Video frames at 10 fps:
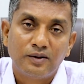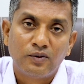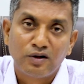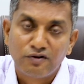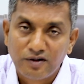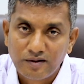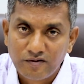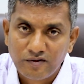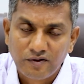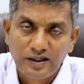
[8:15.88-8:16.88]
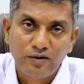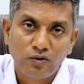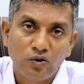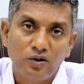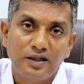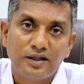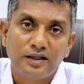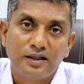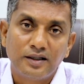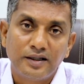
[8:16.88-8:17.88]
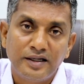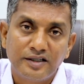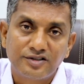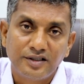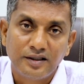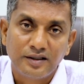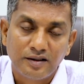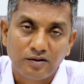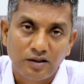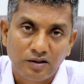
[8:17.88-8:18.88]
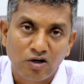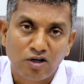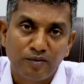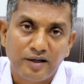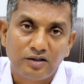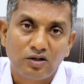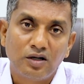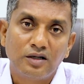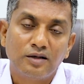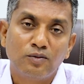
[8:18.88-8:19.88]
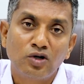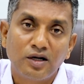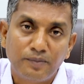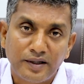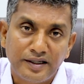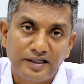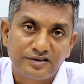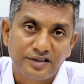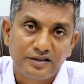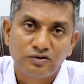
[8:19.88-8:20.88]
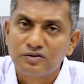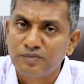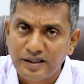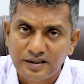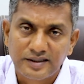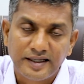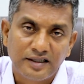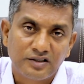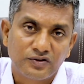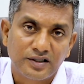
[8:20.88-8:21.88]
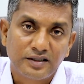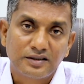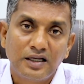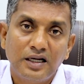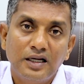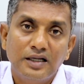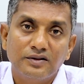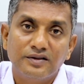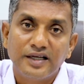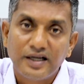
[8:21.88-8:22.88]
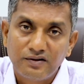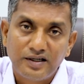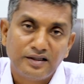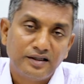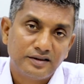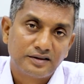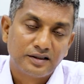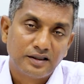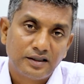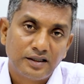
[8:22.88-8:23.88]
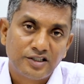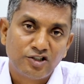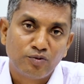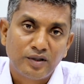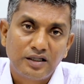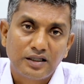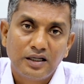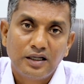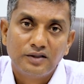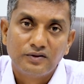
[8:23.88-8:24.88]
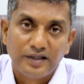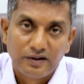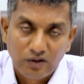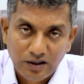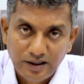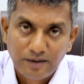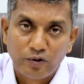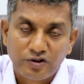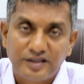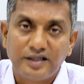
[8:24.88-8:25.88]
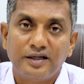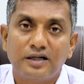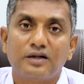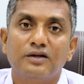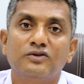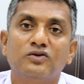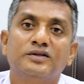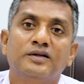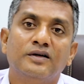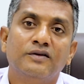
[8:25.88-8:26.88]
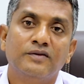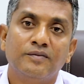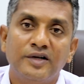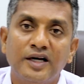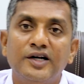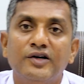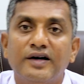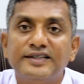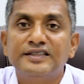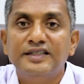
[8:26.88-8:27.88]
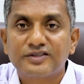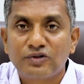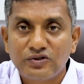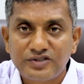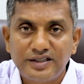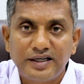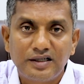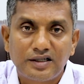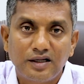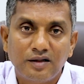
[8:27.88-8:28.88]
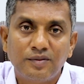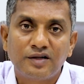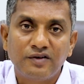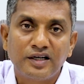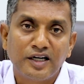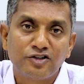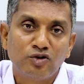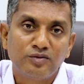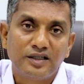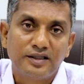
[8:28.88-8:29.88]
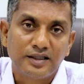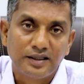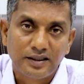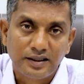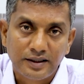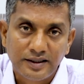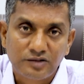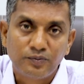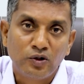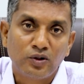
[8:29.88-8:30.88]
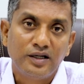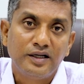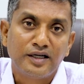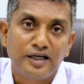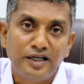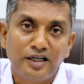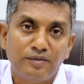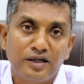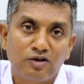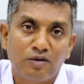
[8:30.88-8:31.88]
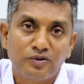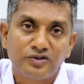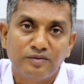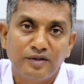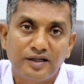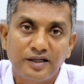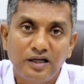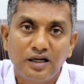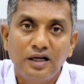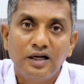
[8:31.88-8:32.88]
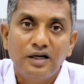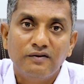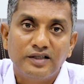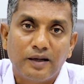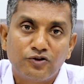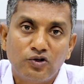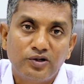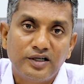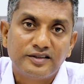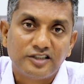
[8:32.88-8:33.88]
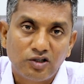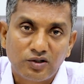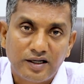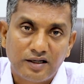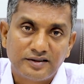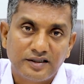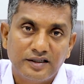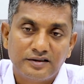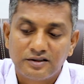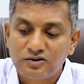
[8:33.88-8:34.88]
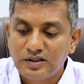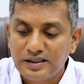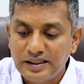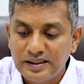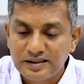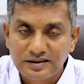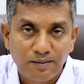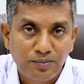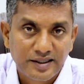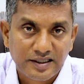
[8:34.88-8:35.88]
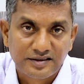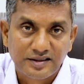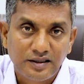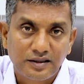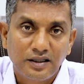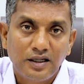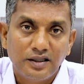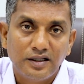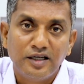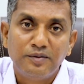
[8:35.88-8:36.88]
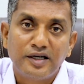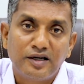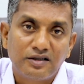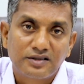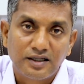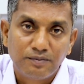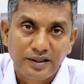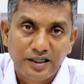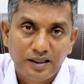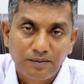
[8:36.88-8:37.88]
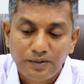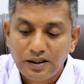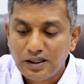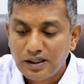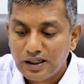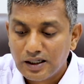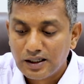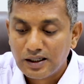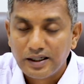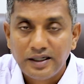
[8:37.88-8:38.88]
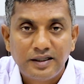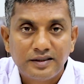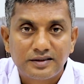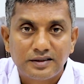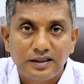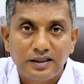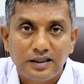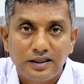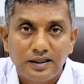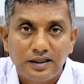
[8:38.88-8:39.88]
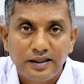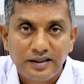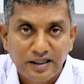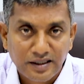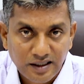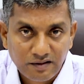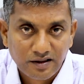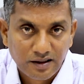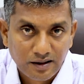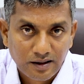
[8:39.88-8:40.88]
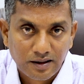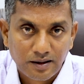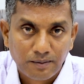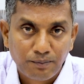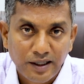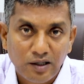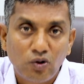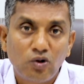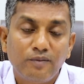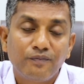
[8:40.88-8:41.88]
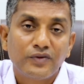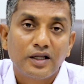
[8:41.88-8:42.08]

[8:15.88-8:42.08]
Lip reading: one of a very old industry, you know, a conglomerate called Murugappa Industries, which makes cycles for us. So they have done this achievement. So they have already projected it. So DRDO hasn't disclosed it yet, but we can assume that it's purely an Indian made composite material with absolutely zero radar signatures. So it is completely stealth. The enemy radars can't pick it up. It can deliver a payload.